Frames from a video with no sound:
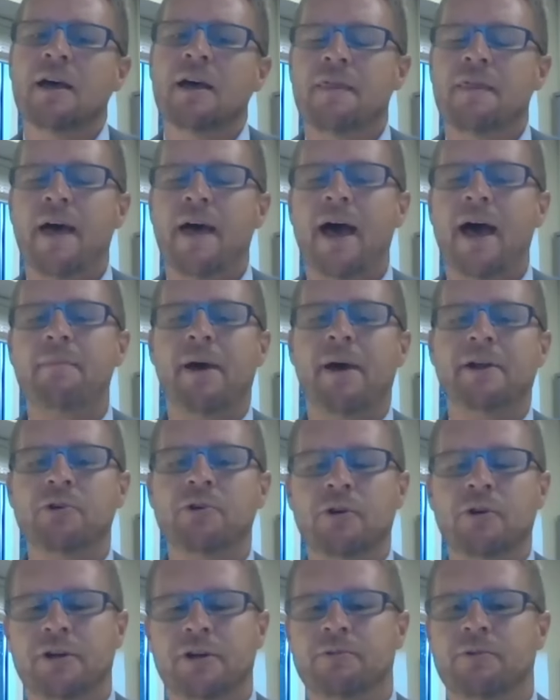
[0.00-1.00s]
that
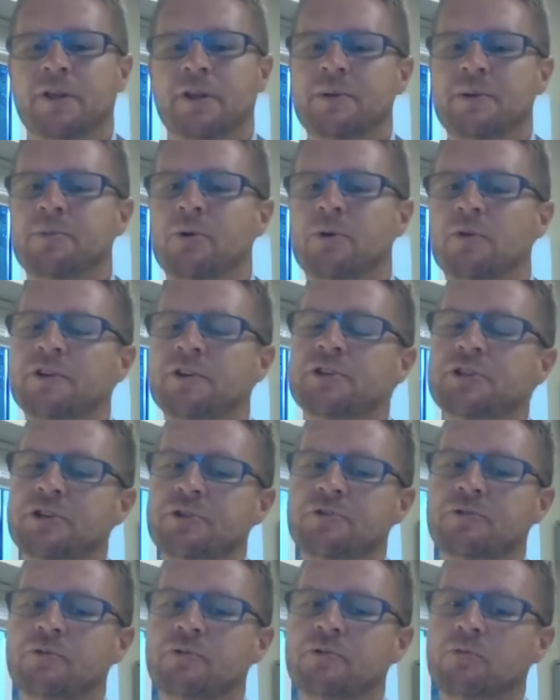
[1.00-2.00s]
mentor could really move
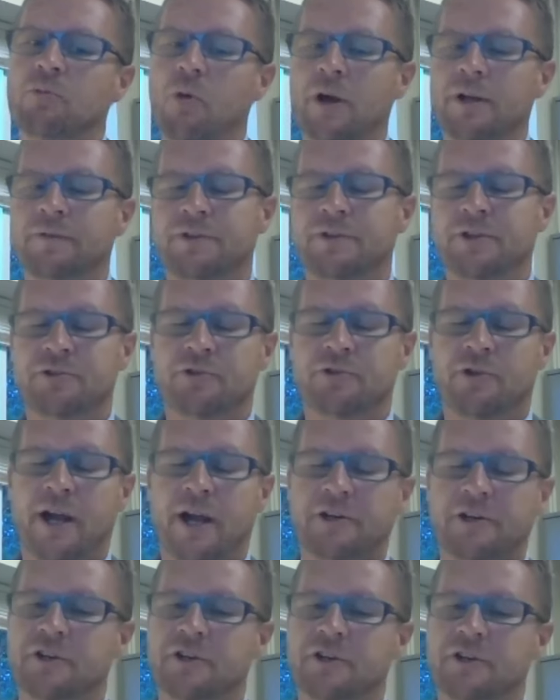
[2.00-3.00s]
into one of two
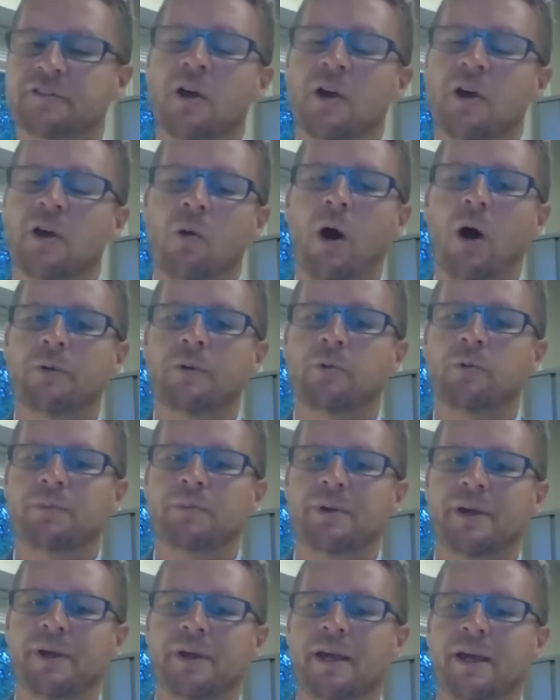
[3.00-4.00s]
directions. One
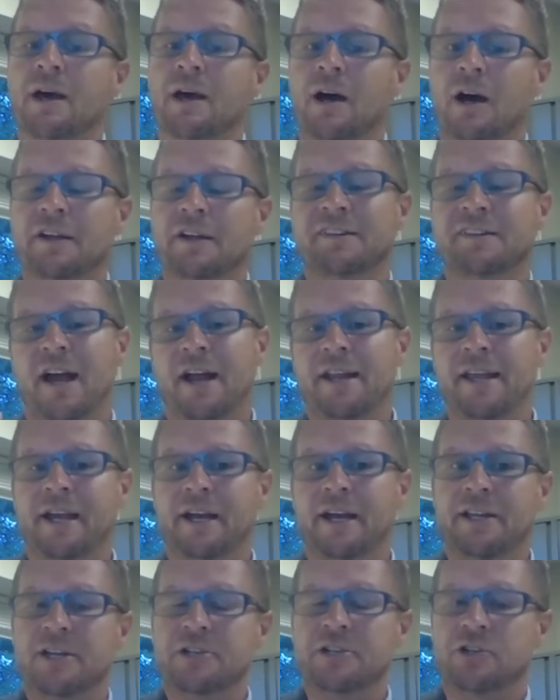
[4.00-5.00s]
would be assigning
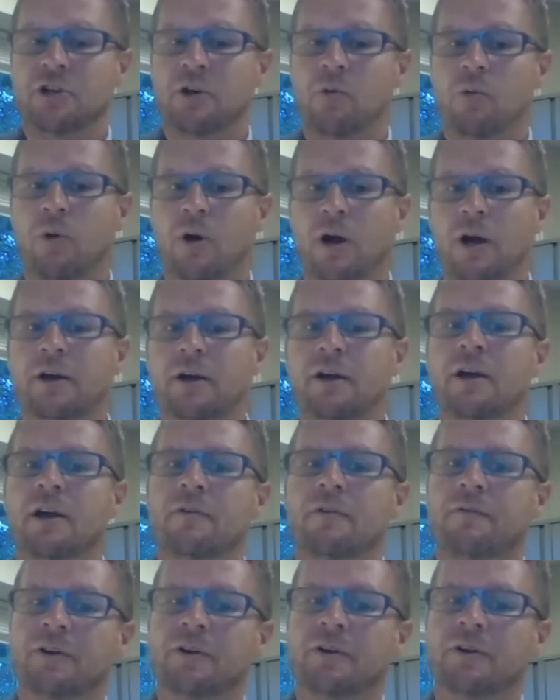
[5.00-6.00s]
additional work
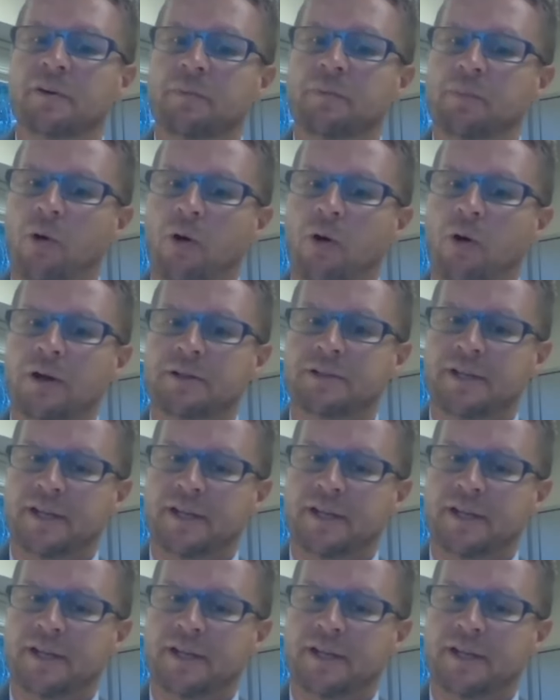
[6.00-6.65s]
for support to